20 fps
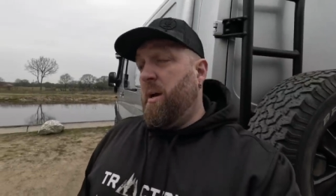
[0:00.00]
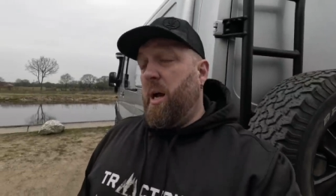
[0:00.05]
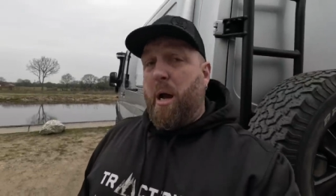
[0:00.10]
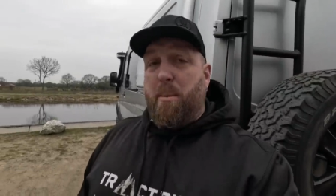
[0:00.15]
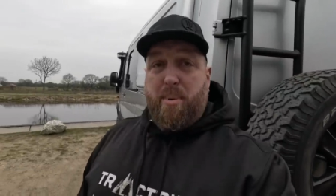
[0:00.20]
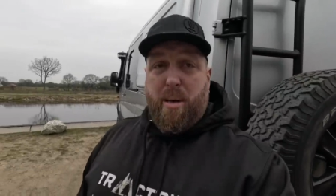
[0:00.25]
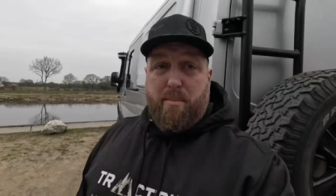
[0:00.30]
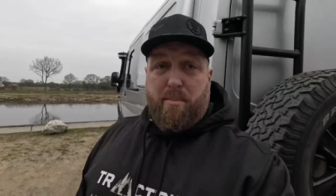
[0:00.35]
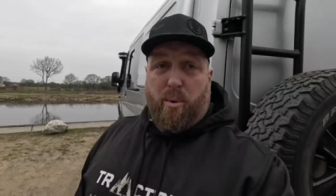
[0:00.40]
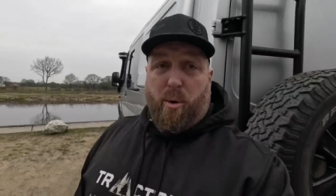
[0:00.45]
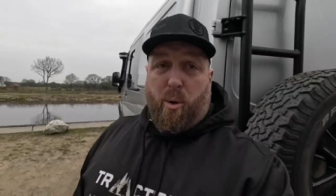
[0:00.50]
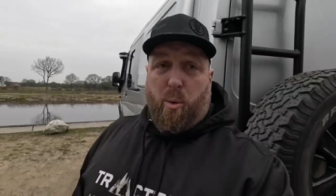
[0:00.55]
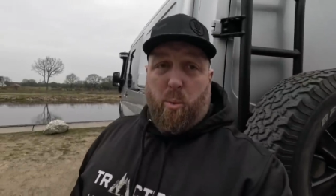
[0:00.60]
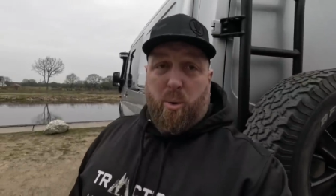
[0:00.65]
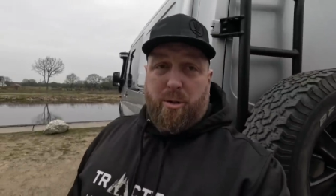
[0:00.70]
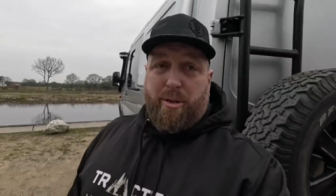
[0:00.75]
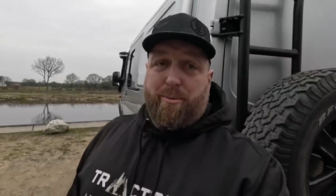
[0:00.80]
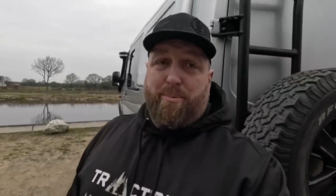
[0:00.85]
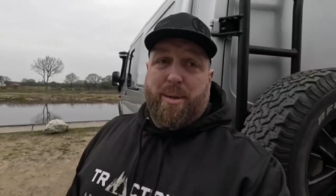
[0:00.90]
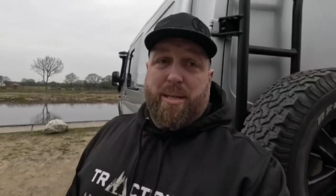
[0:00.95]
A bit more
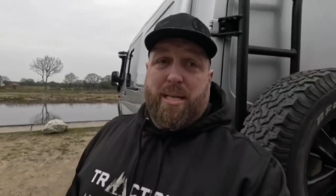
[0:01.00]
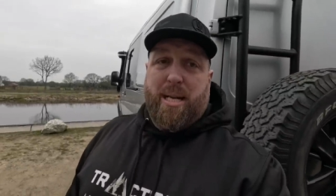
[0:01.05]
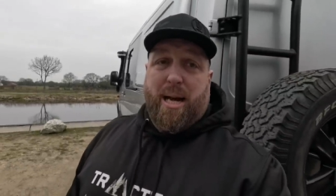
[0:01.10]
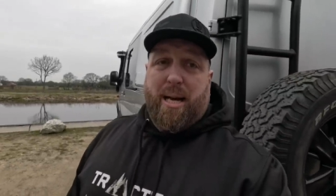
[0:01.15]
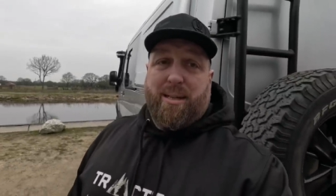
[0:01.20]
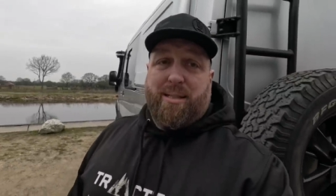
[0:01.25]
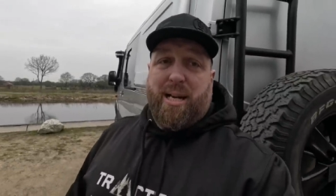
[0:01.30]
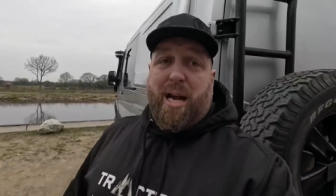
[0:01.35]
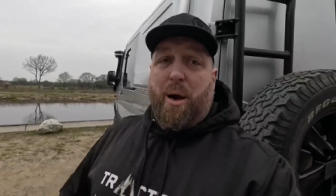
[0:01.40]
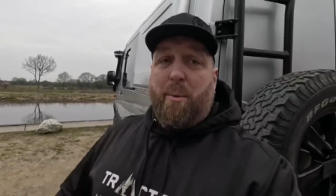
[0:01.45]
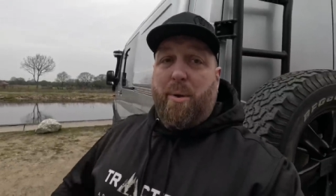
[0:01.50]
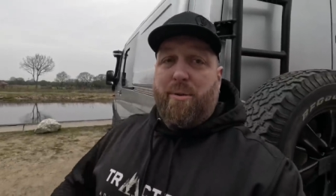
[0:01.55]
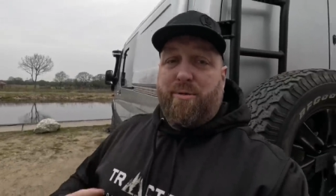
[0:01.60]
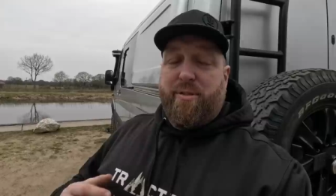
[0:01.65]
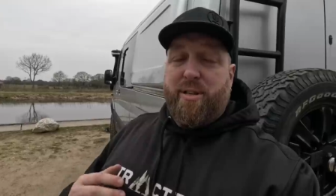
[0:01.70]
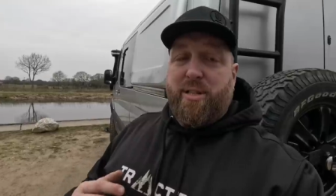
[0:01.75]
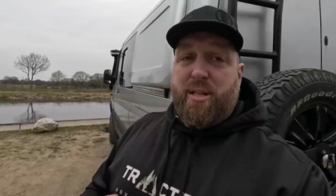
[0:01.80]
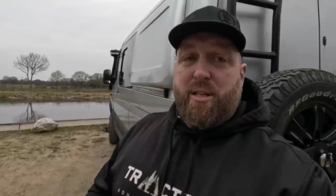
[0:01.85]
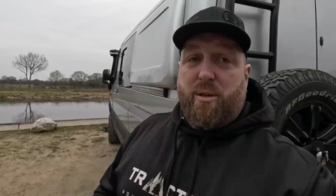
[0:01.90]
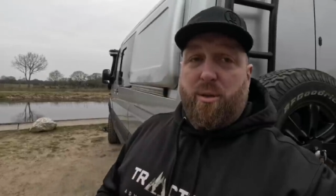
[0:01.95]
would have been nice, however
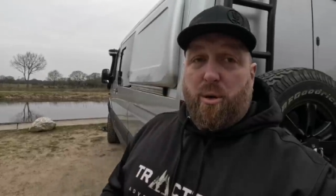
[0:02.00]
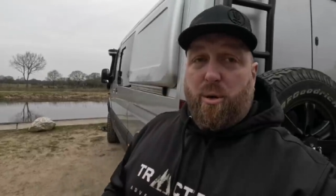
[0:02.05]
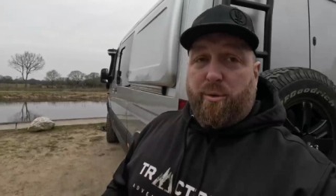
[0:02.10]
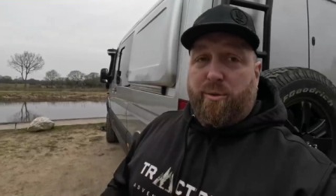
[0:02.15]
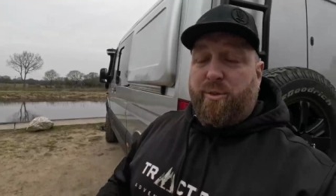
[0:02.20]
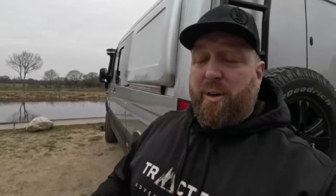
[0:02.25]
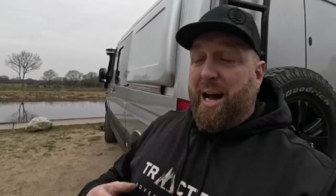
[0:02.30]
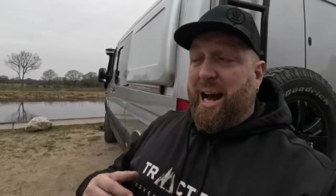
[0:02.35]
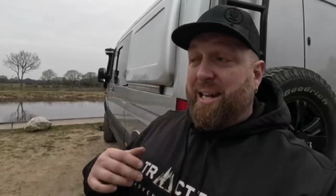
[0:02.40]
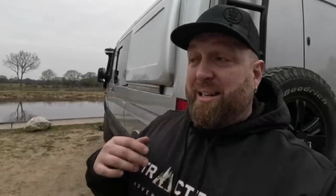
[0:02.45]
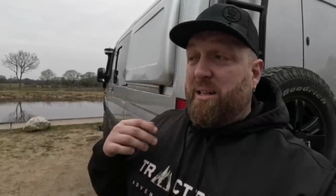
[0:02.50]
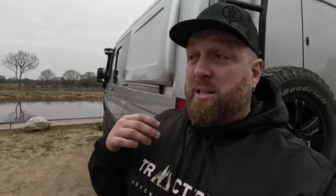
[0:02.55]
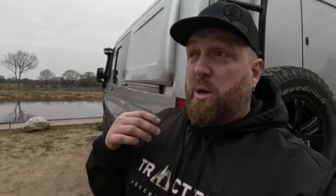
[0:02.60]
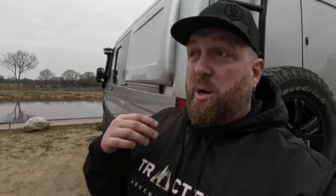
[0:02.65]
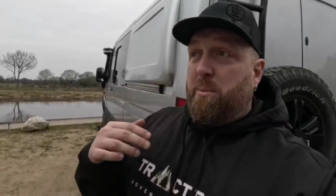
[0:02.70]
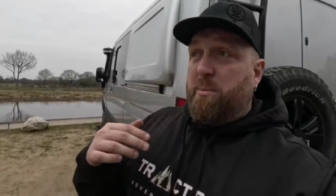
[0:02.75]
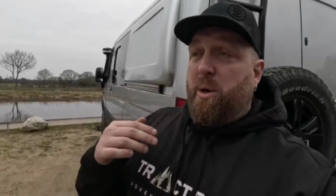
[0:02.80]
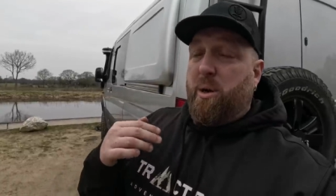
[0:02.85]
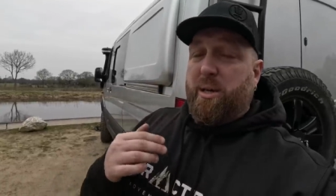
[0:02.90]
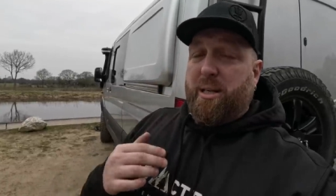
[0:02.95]
it's enough, and I know
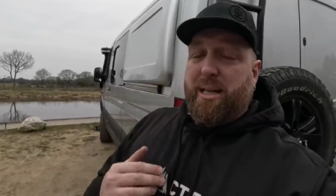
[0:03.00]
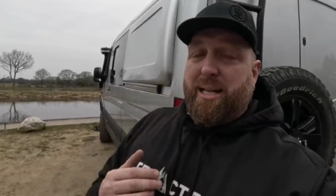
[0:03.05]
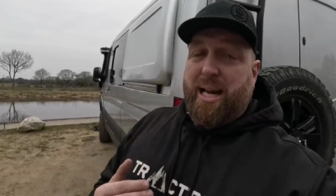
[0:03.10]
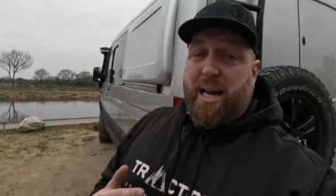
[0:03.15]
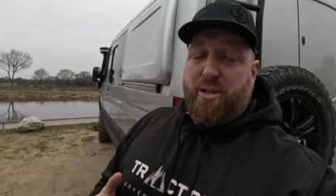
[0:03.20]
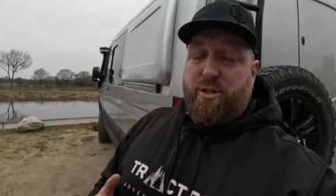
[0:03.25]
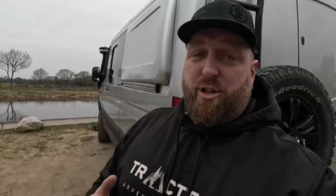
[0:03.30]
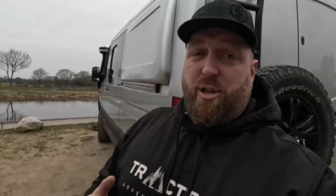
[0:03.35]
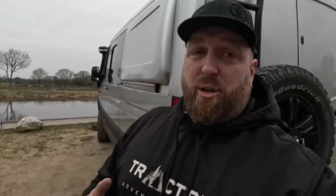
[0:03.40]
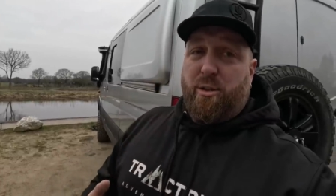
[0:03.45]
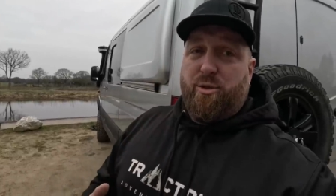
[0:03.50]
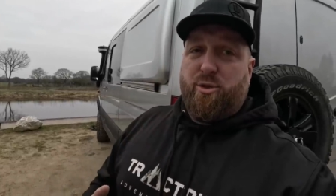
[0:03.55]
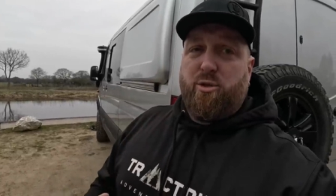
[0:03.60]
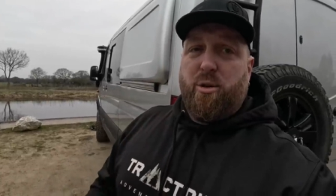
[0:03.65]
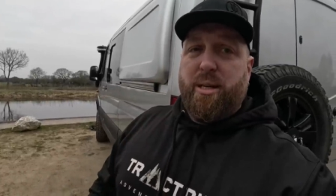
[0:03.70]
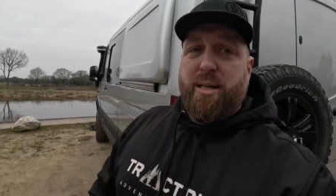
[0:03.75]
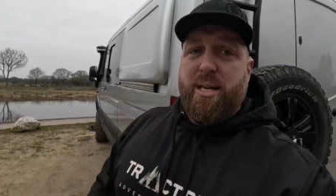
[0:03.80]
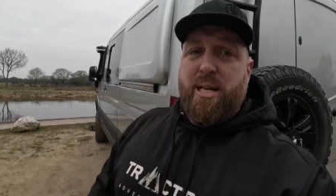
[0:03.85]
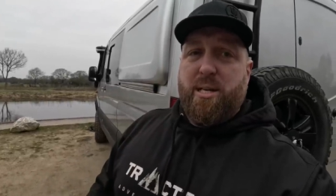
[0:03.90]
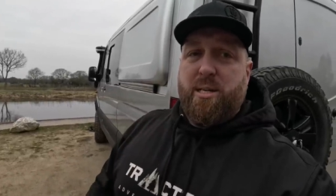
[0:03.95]
I'm not going to catch it on
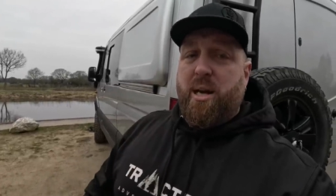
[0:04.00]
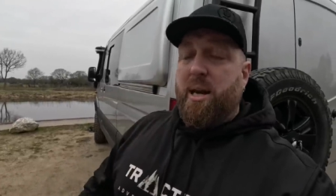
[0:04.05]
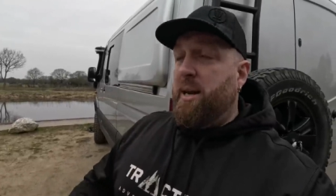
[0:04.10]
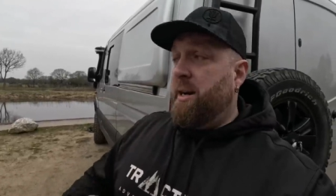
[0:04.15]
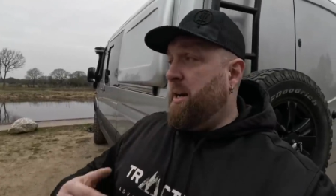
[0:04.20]
trees.